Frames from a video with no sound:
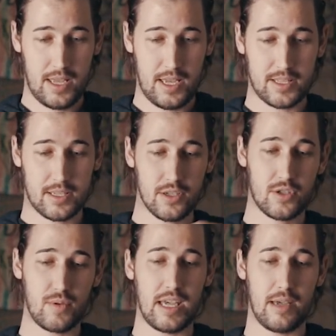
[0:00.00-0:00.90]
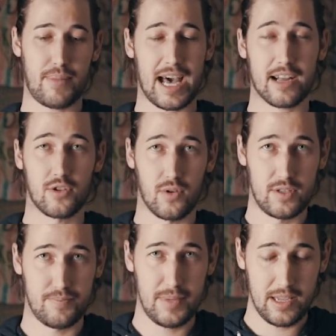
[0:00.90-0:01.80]
It's still swinging back
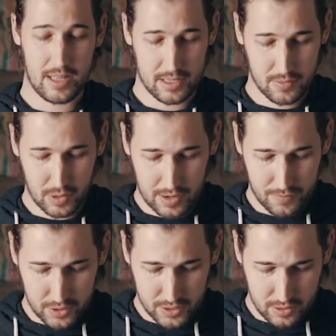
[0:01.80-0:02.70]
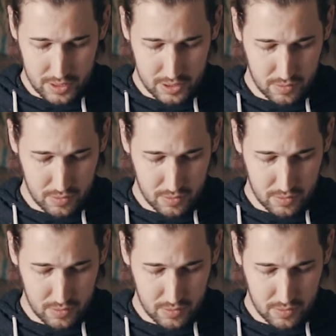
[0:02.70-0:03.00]
towards me, that's what I first noticed,